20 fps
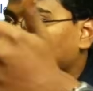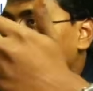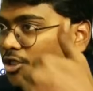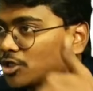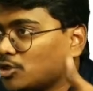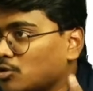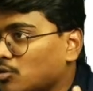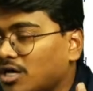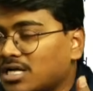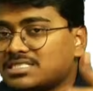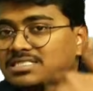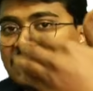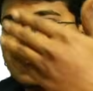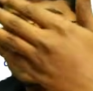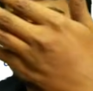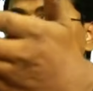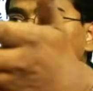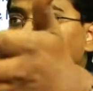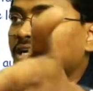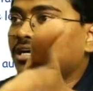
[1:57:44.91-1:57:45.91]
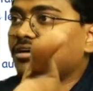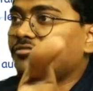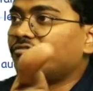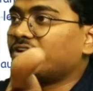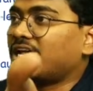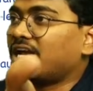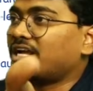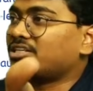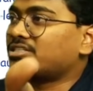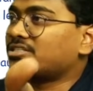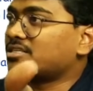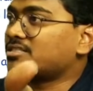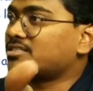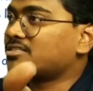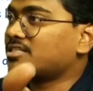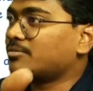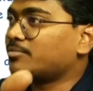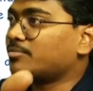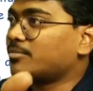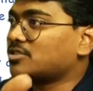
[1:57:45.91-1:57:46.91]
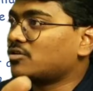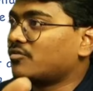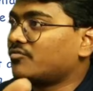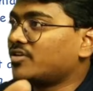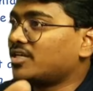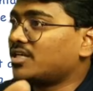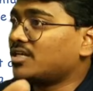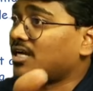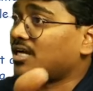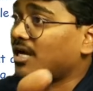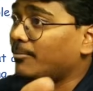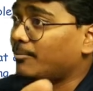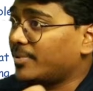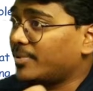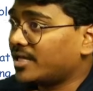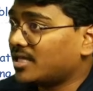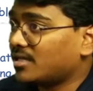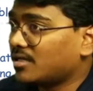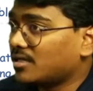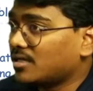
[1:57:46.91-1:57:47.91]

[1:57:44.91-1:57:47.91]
you are signing the financial statements of the company.